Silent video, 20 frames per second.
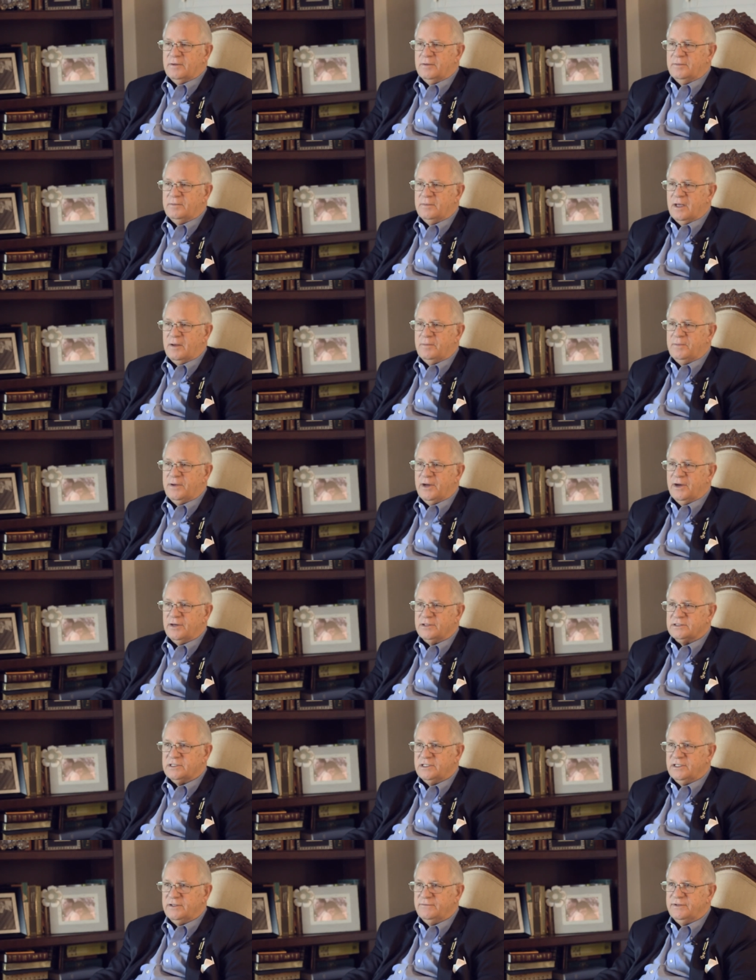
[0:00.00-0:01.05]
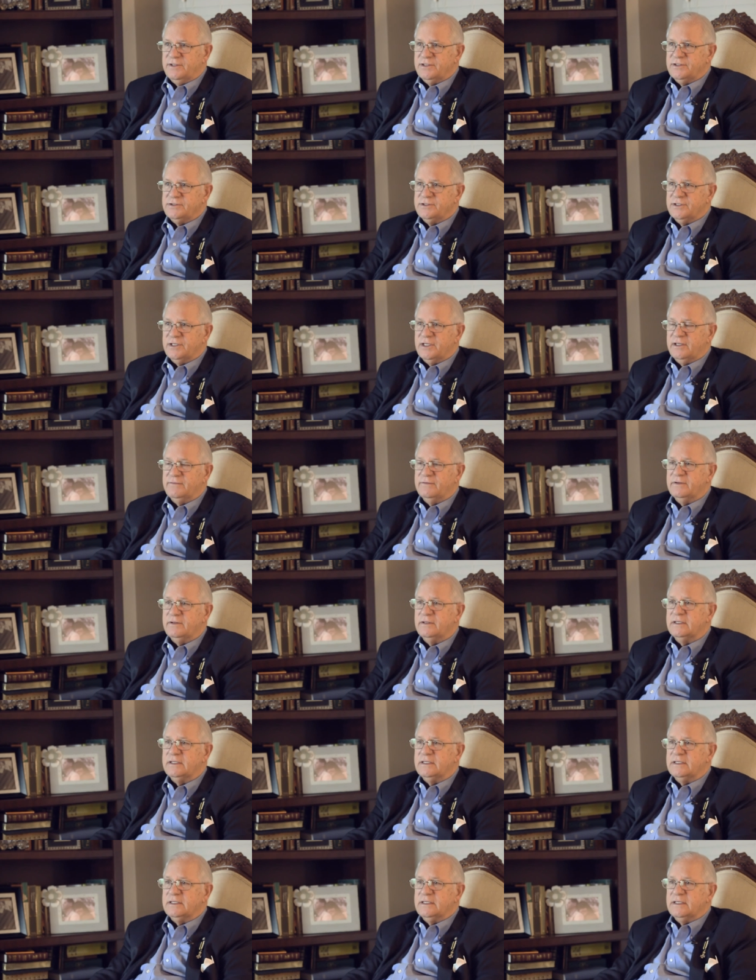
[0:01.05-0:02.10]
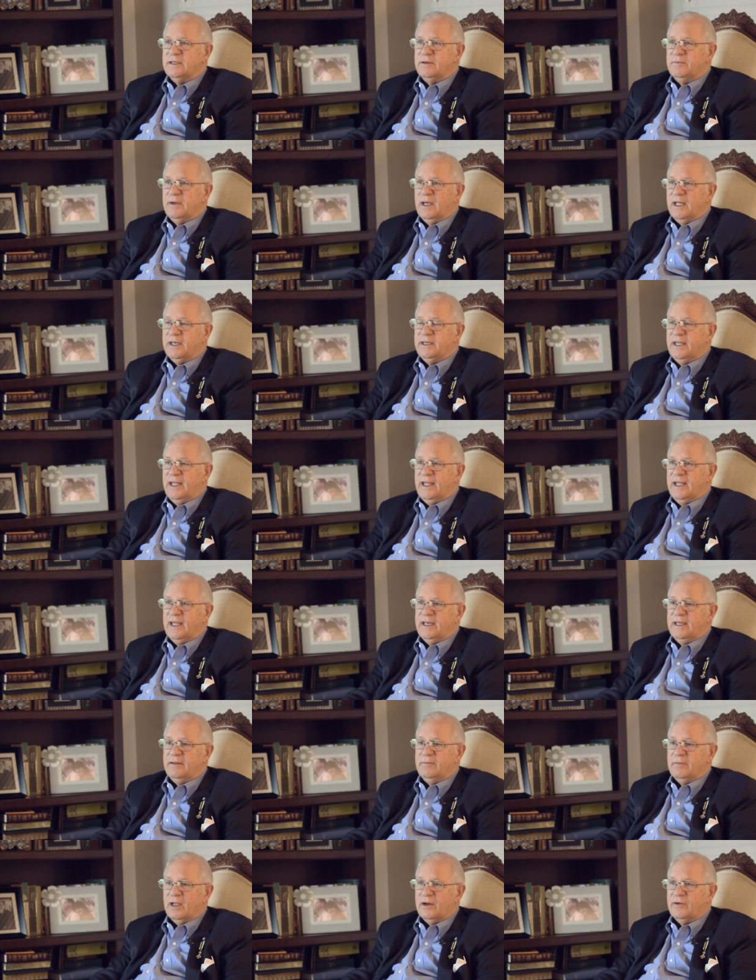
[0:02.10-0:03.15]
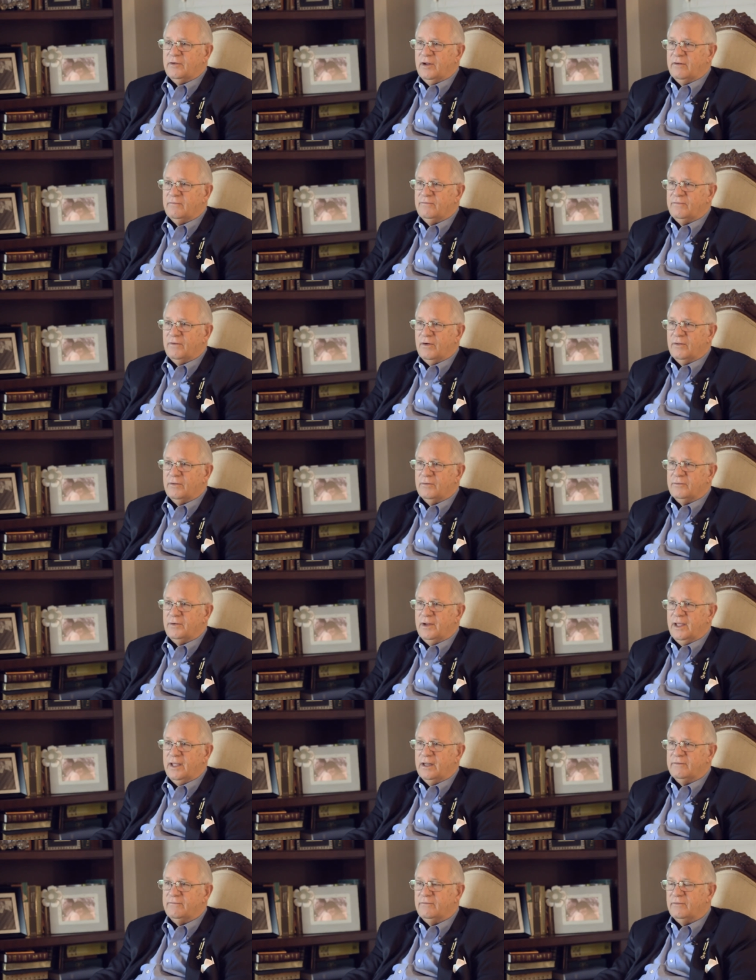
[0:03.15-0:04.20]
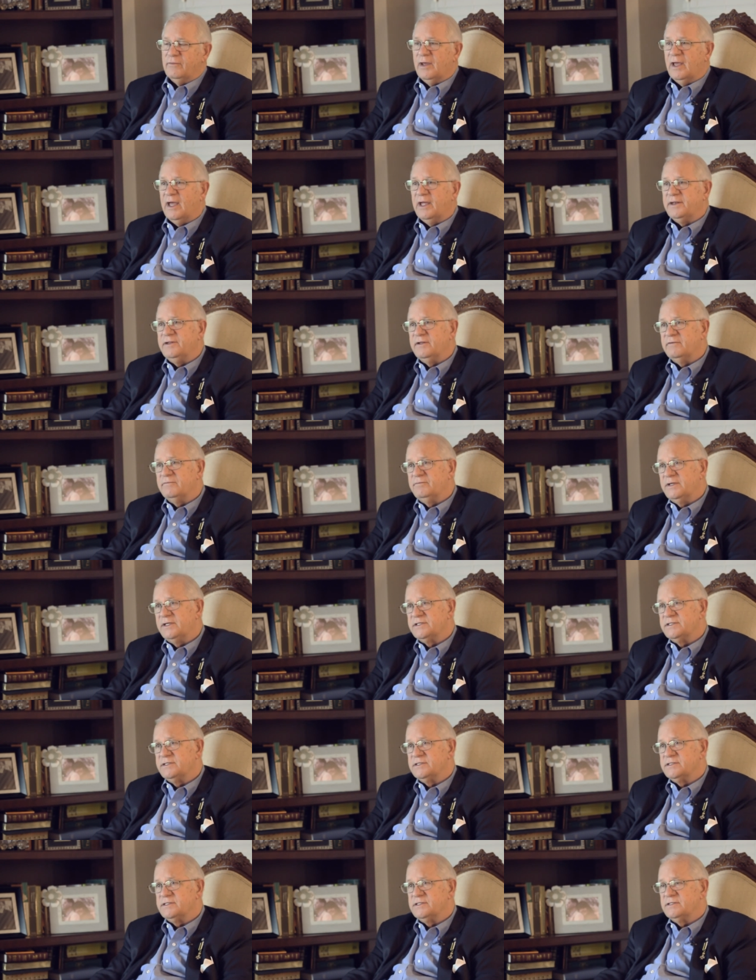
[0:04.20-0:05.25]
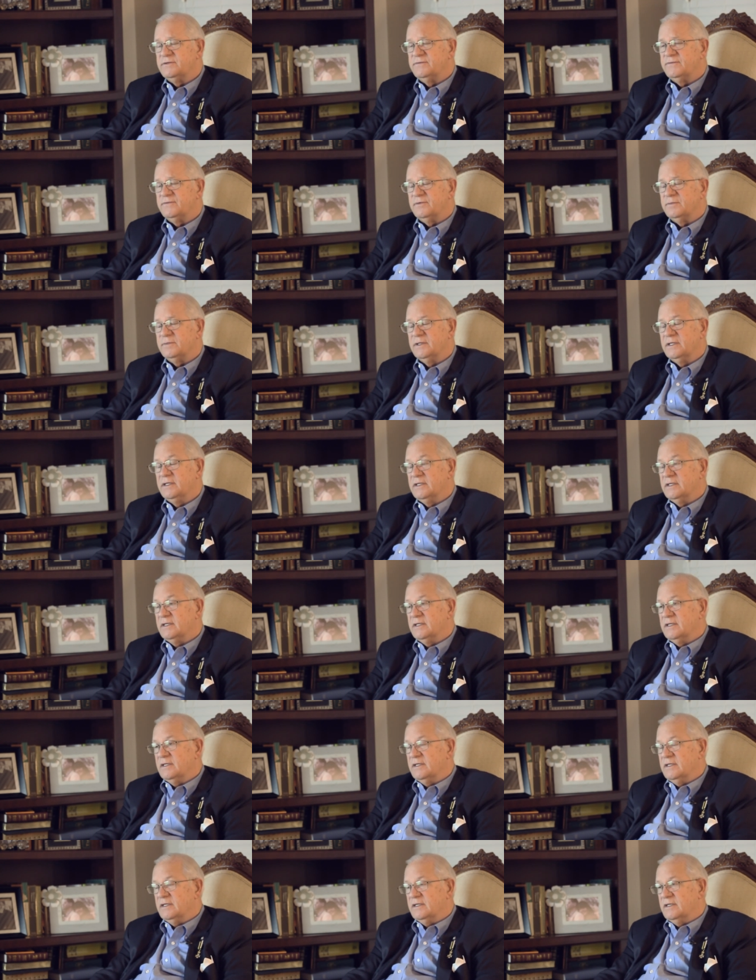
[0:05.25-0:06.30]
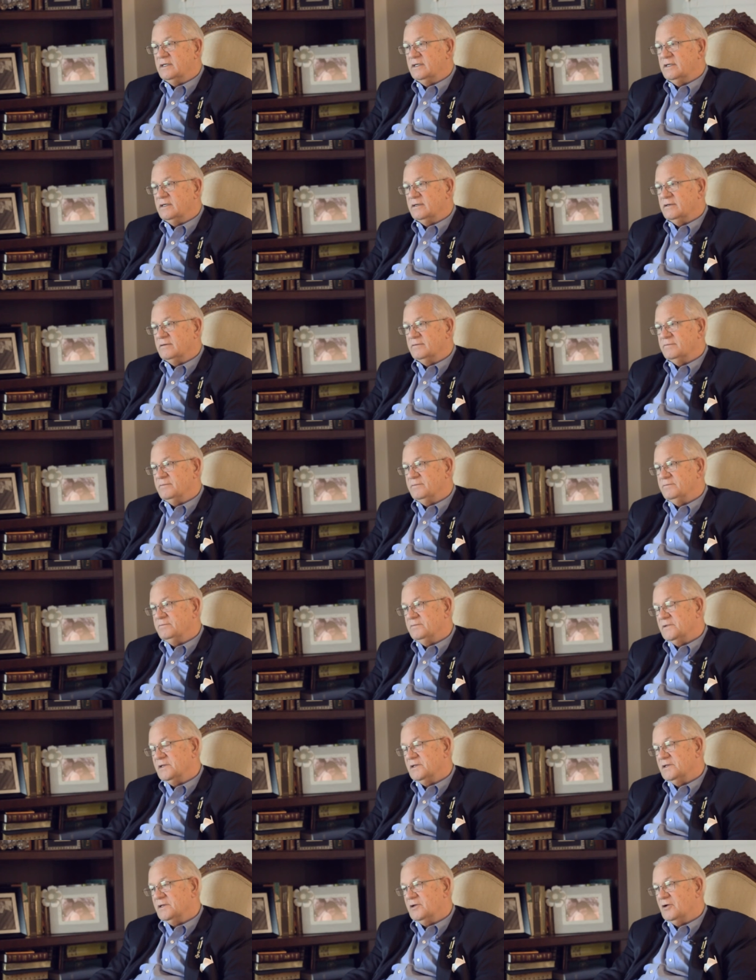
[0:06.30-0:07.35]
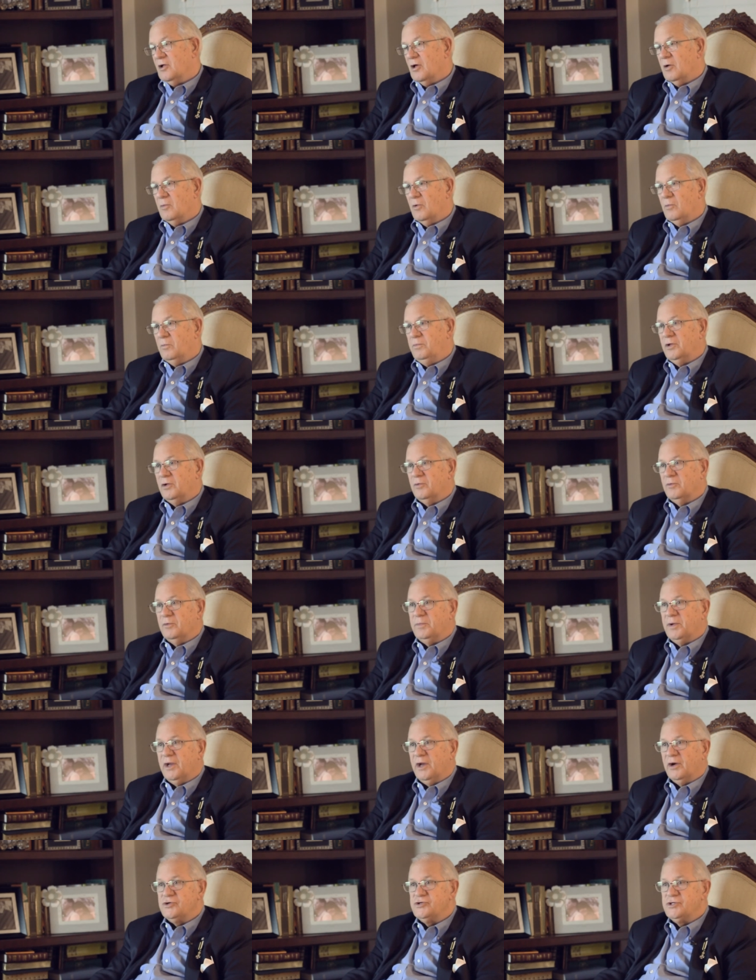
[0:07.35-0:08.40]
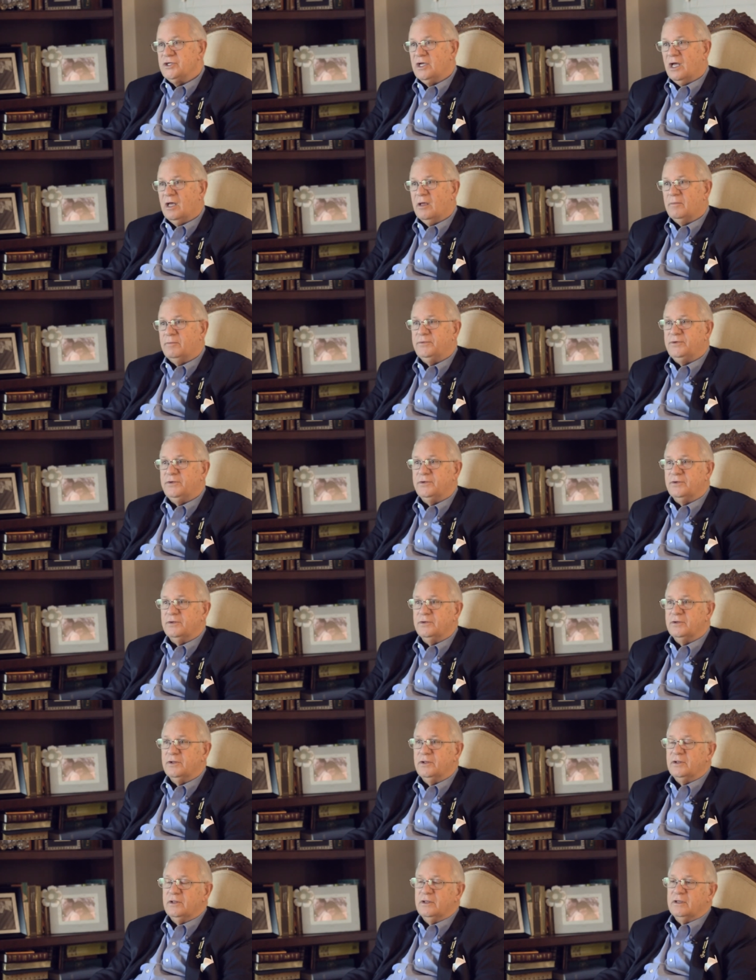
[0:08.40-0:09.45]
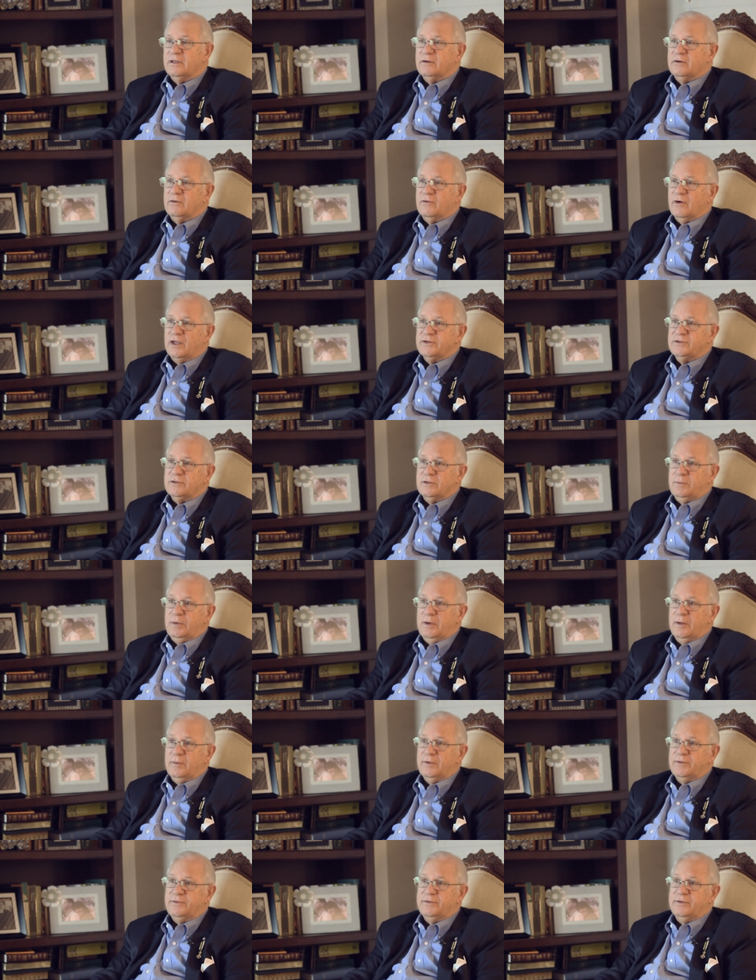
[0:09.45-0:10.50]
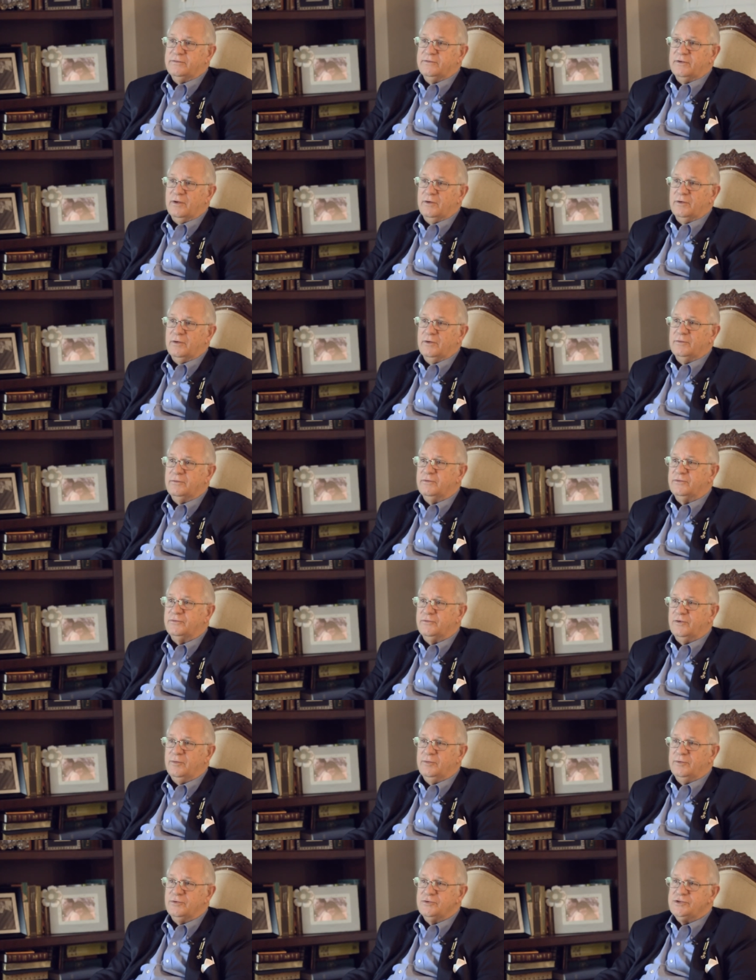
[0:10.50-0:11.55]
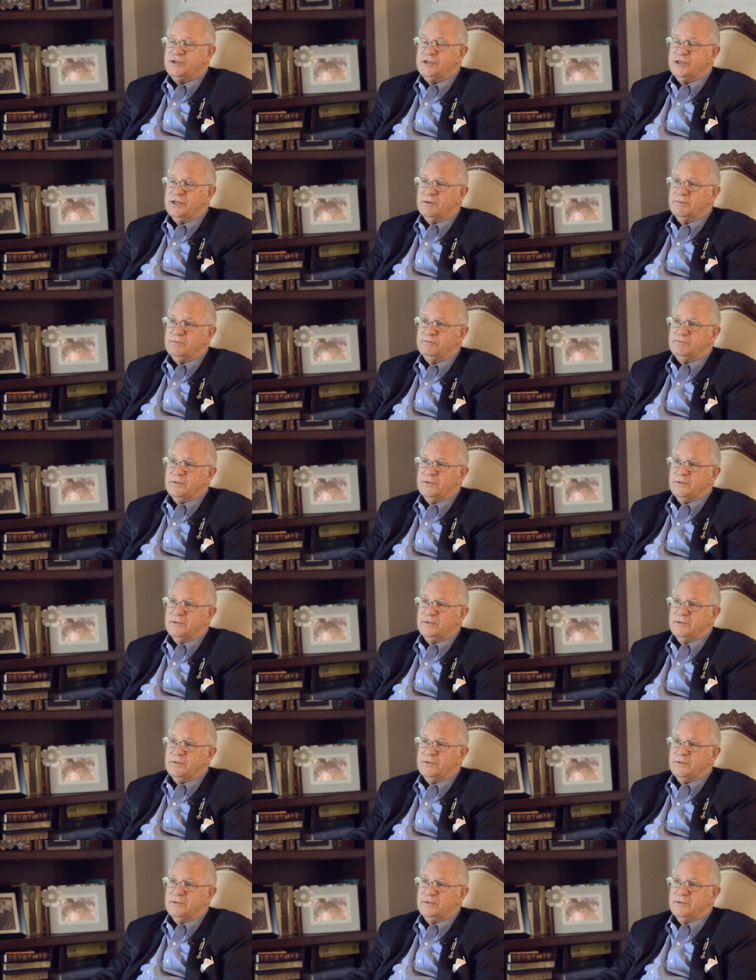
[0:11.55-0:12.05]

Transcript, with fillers: My parents lived in Geneva. My dad and my grandfather ran a variety of businesses, from an automobile repair shop to Chrysler Plymouth DeSoto distributorship,